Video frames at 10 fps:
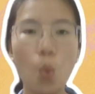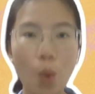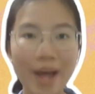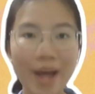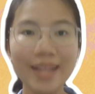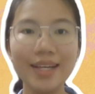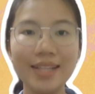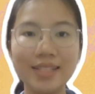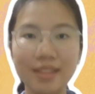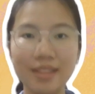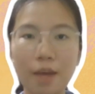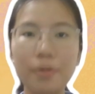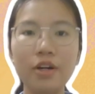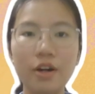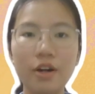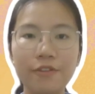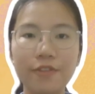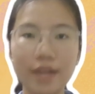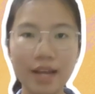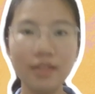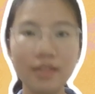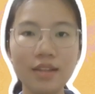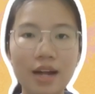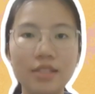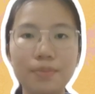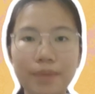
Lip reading: Y is the number of carton cards